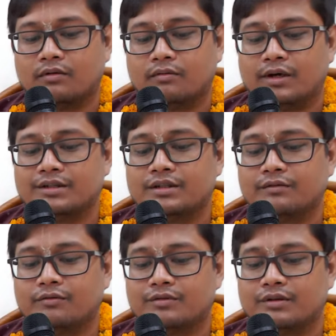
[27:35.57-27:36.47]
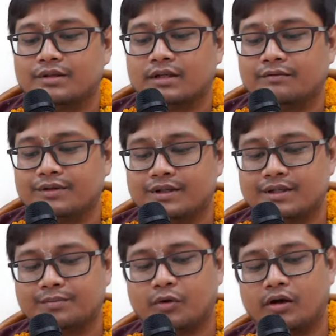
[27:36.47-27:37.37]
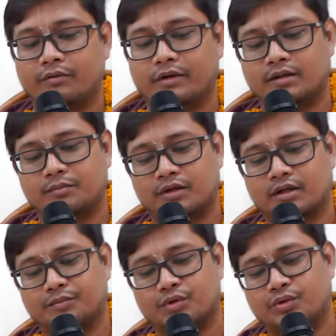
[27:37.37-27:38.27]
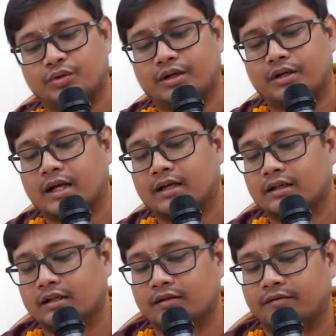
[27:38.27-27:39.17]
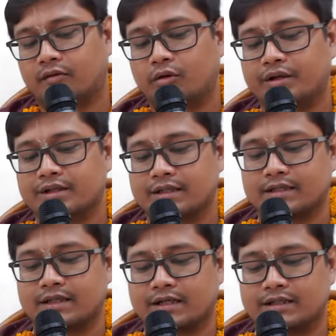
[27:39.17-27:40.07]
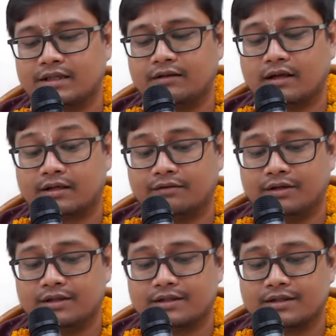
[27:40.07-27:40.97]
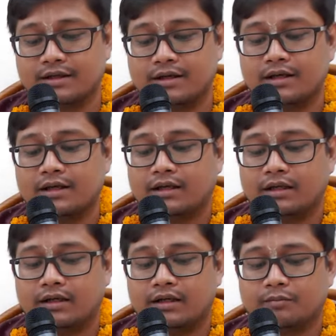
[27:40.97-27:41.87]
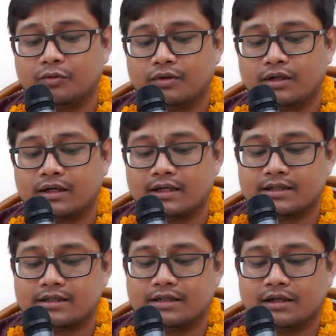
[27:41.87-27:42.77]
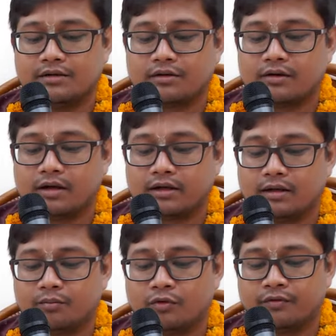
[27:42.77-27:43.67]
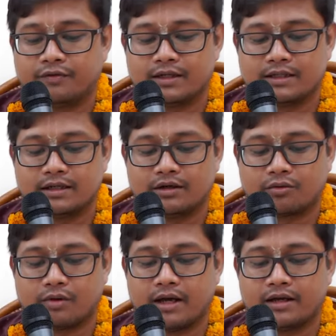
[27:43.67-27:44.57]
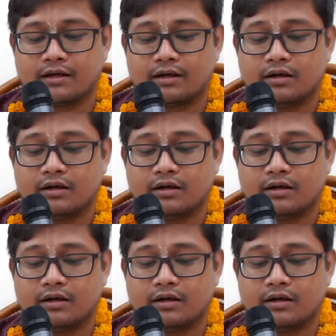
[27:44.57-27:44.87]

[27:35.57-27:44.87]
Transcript: one's devotional service is spoiled when he becomes too entangled in the following the six activities: eating more than necessary or collecting more funds than required,